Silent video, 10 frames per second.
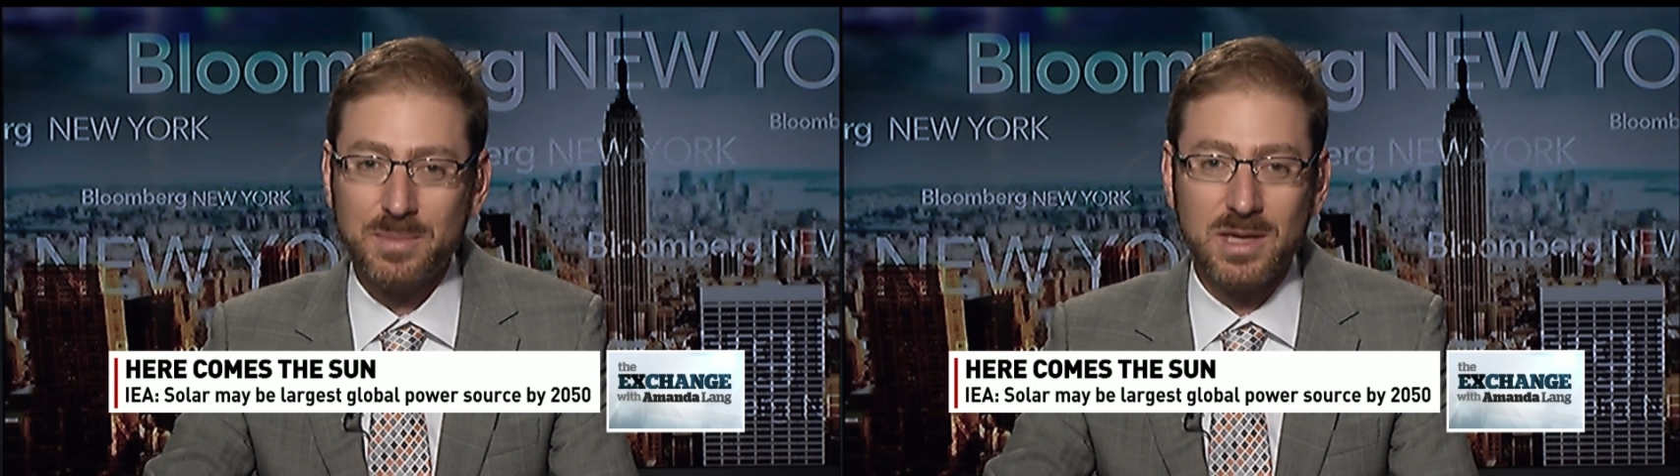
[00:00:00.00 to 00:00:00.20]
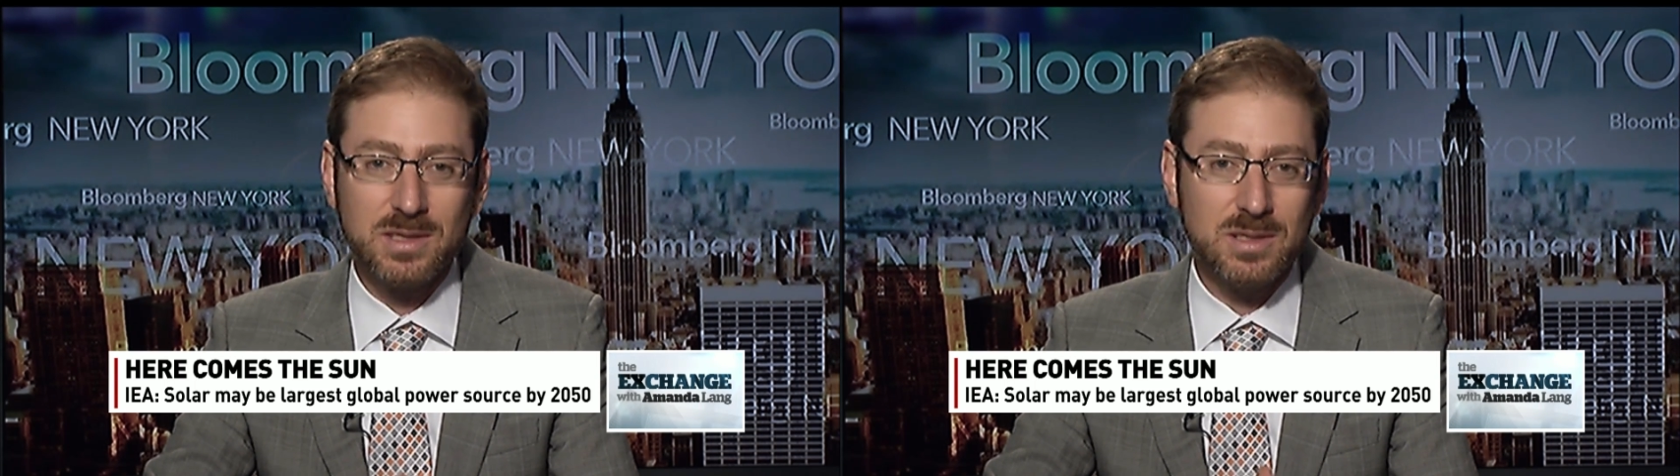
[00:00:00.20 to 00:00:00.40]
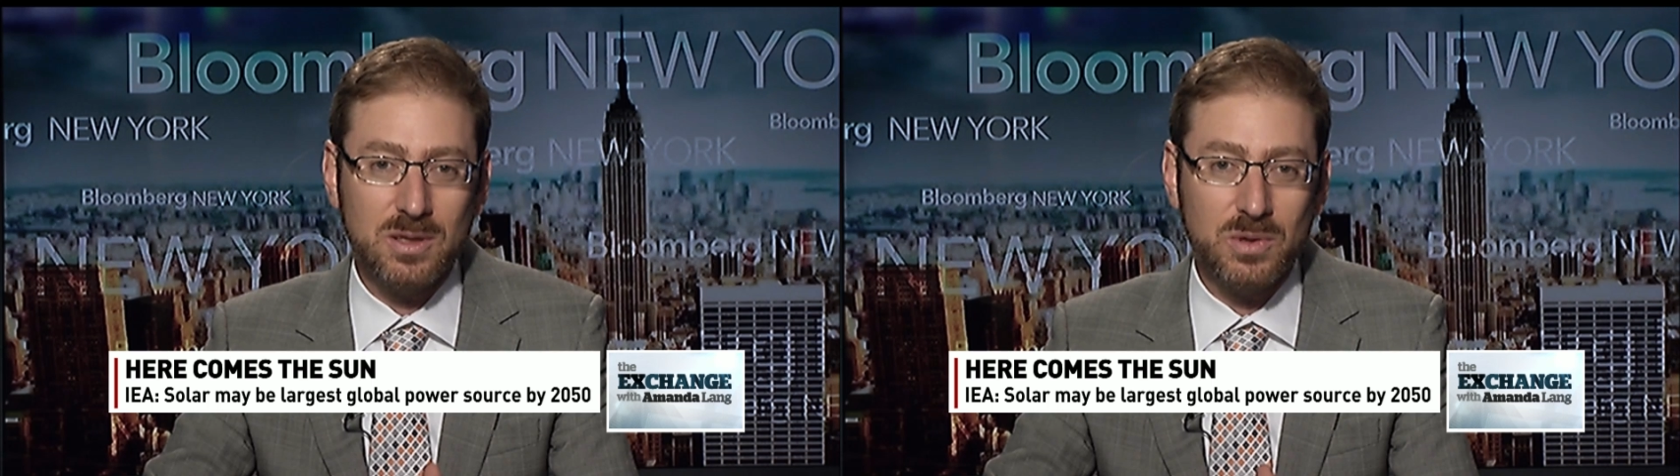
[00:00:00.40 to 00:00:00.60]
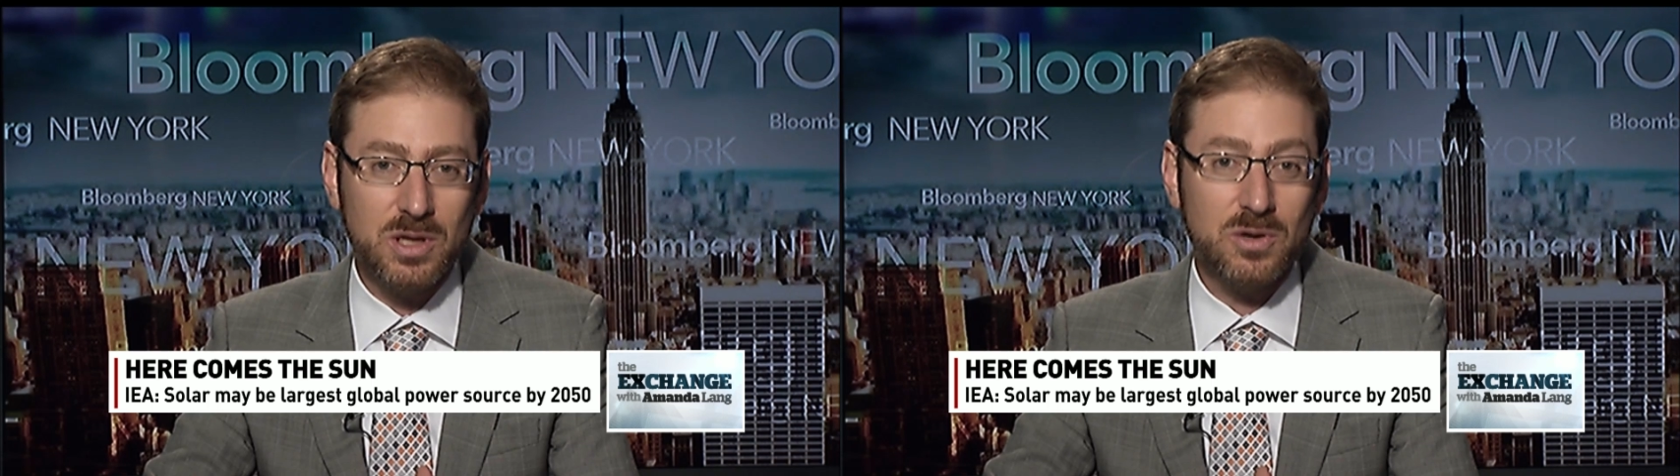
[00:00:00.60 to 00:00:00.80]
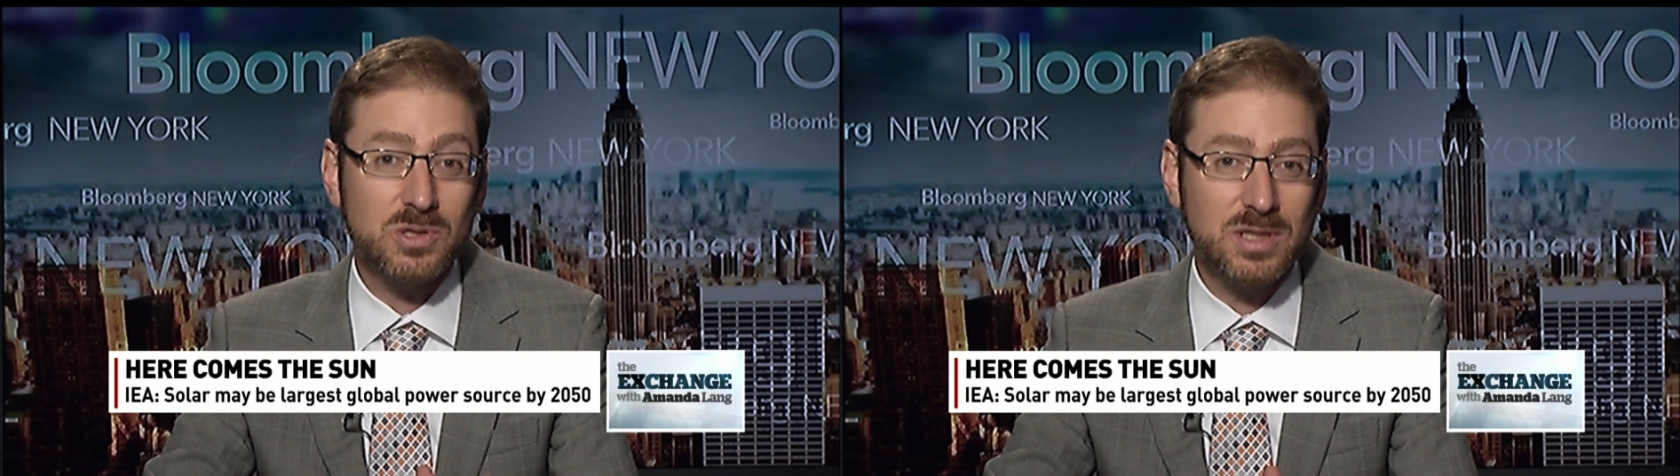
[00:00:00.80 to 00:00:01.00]
it takes
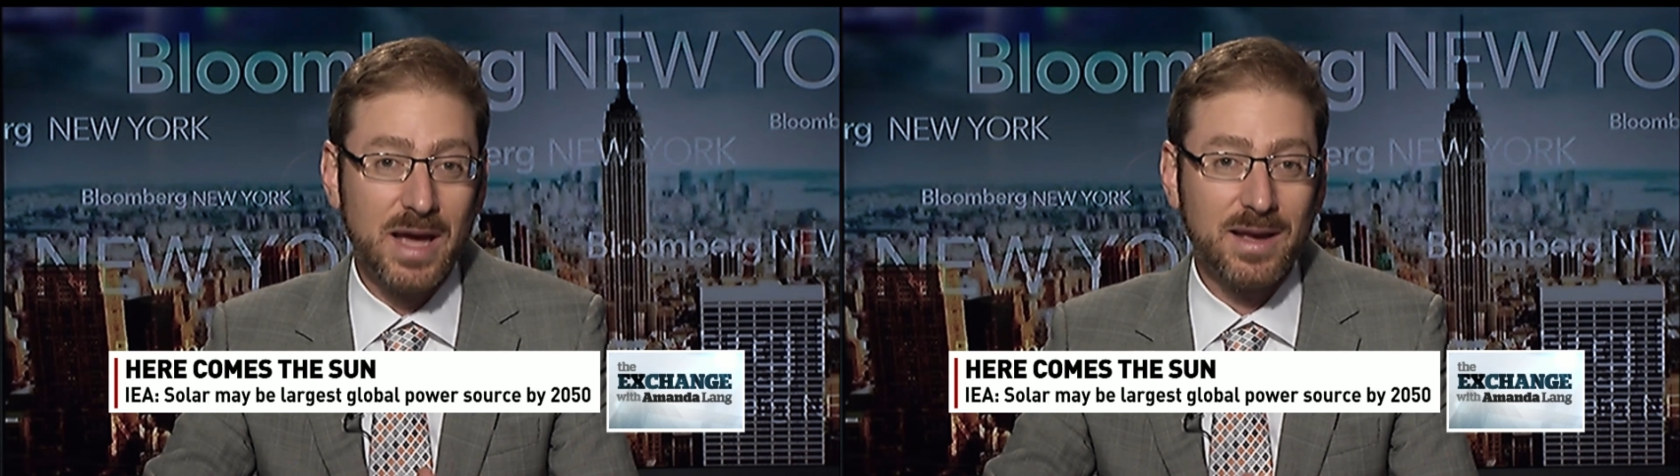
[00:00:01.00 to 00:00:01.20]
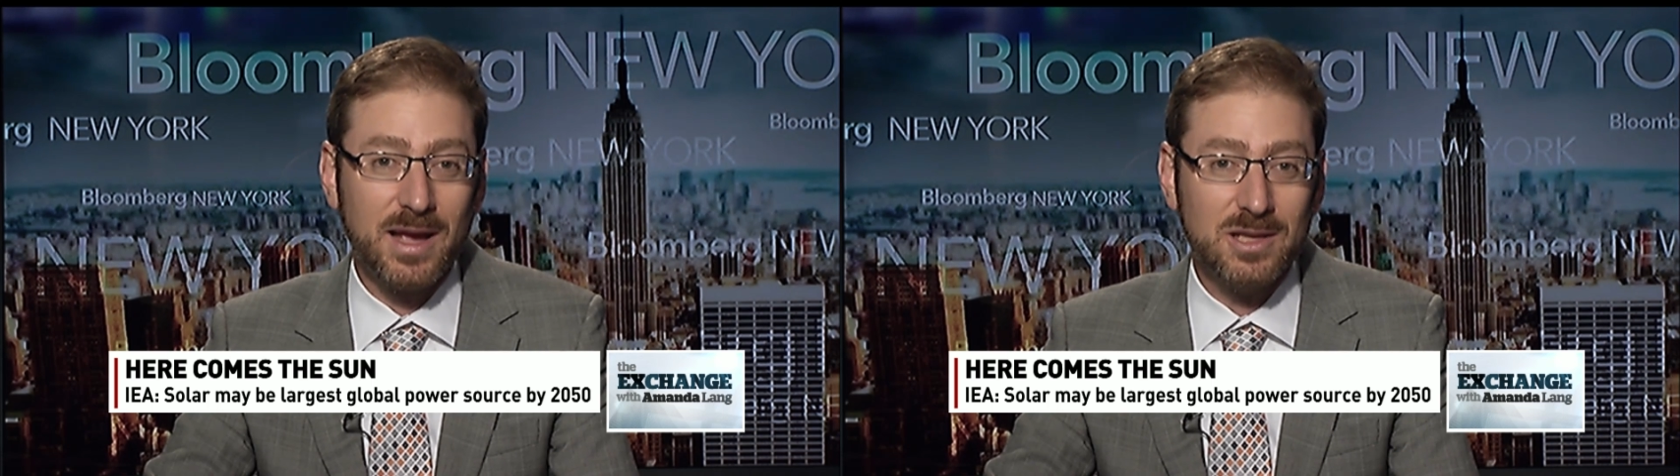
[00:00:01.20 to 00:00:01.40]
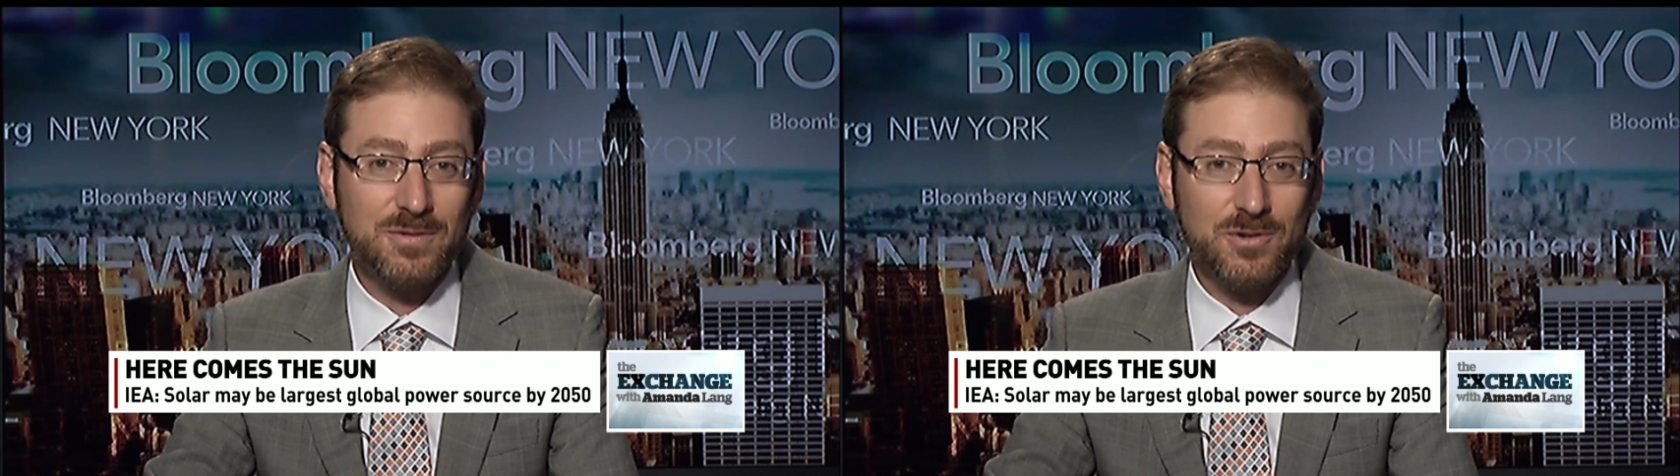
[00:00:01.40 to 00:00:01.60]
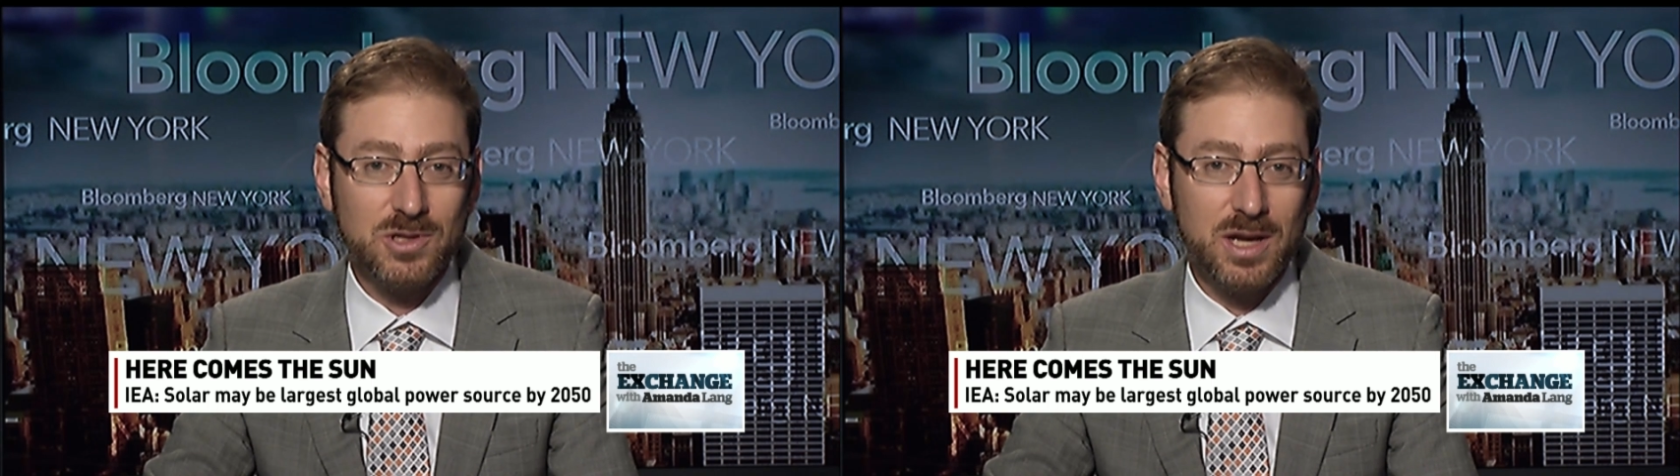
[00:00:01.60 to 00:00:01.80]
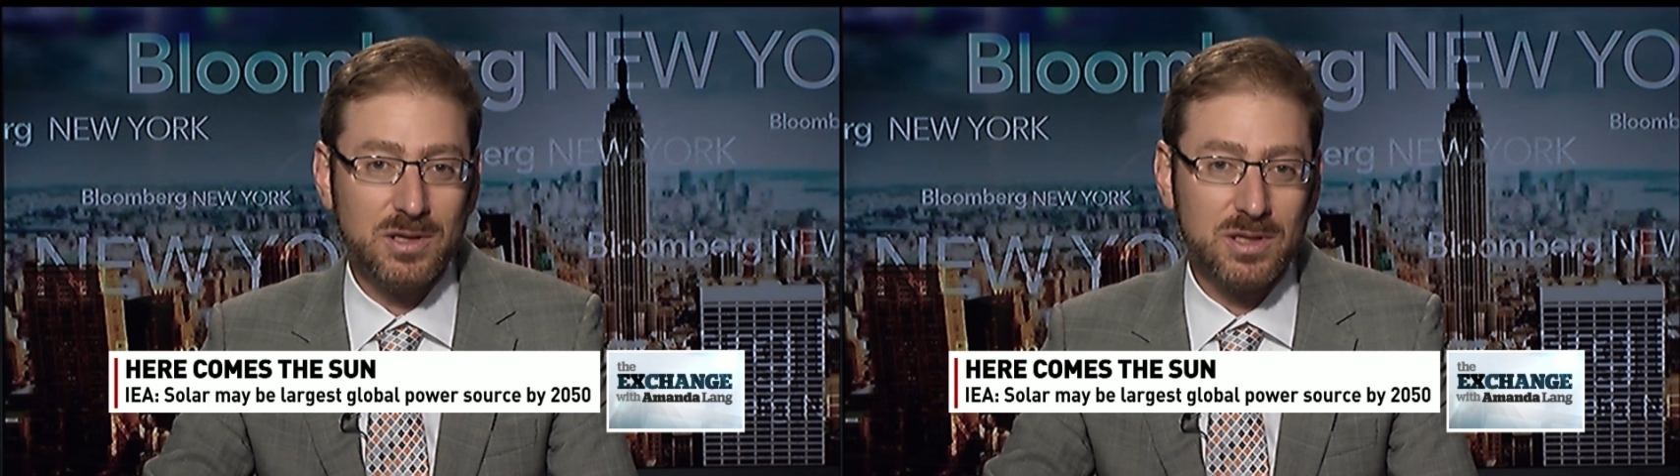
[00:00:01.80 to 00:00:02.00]
years, decades for
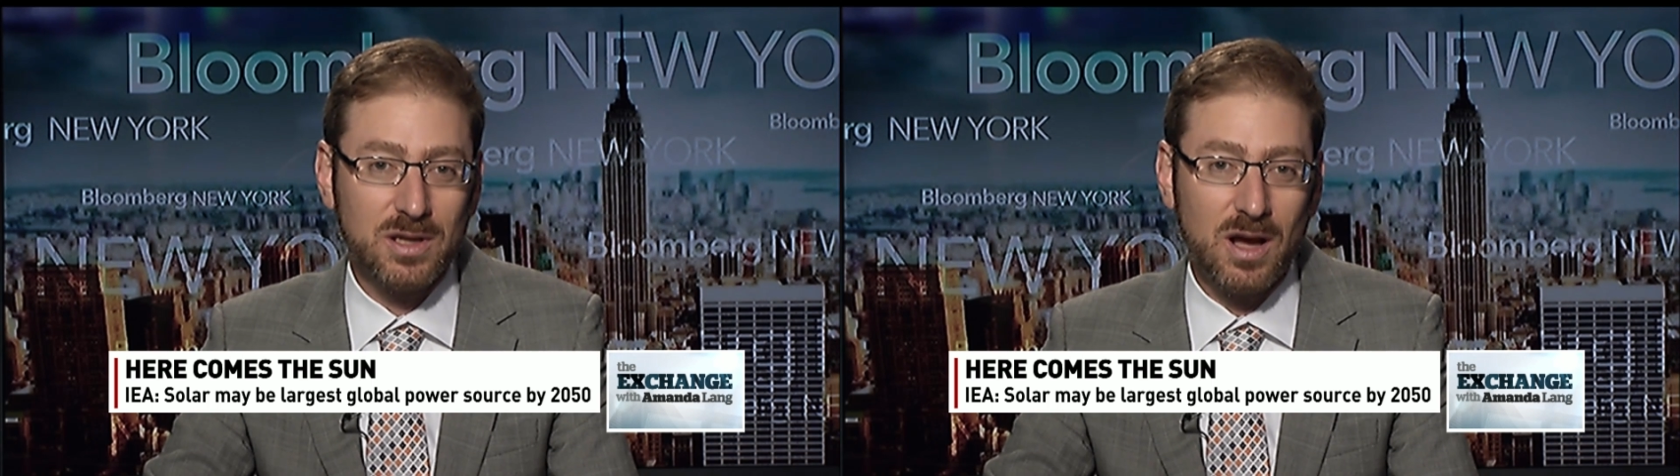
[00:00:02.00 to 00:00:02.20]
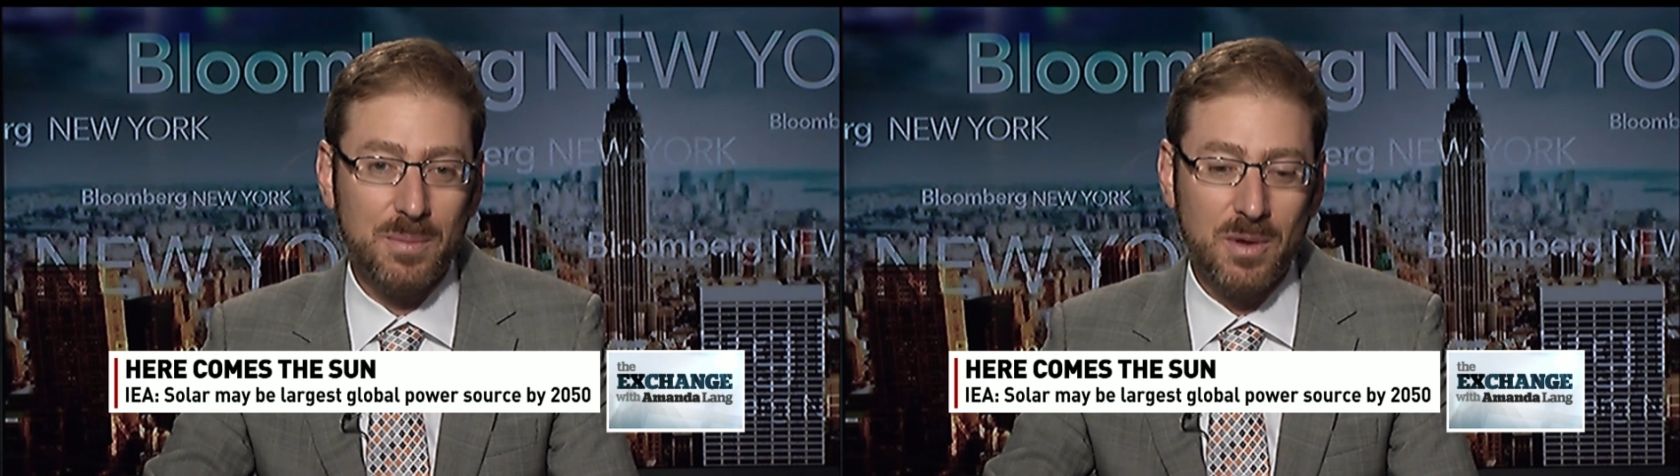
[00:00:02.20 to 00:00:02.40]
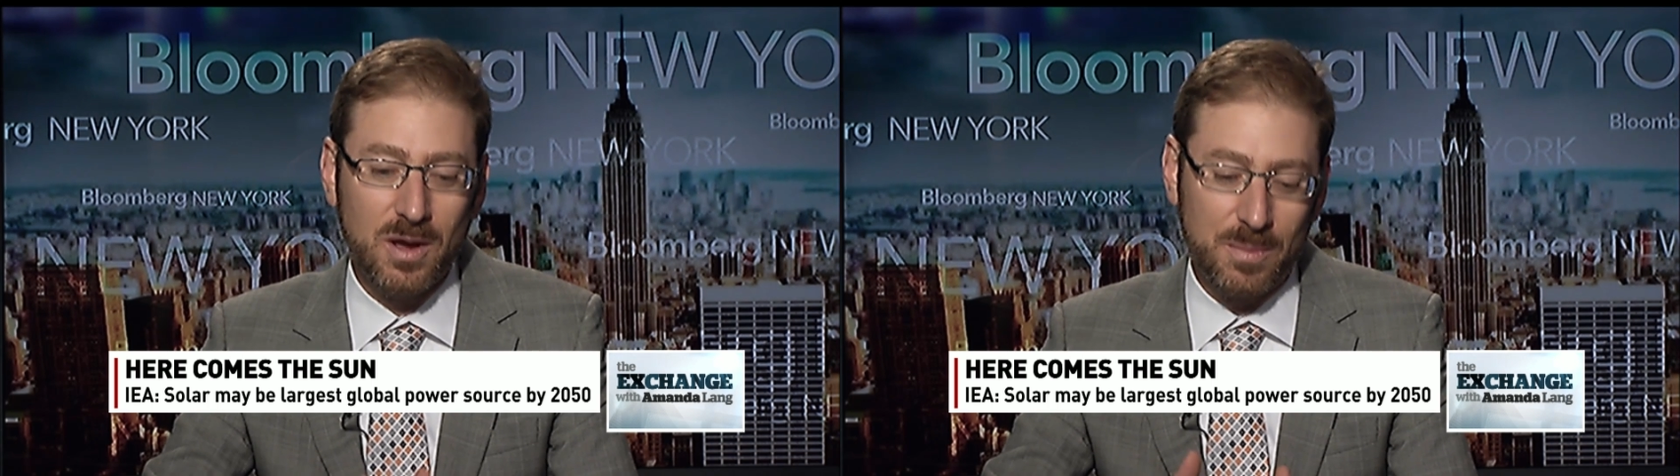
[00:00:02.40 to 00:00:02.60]
change to come.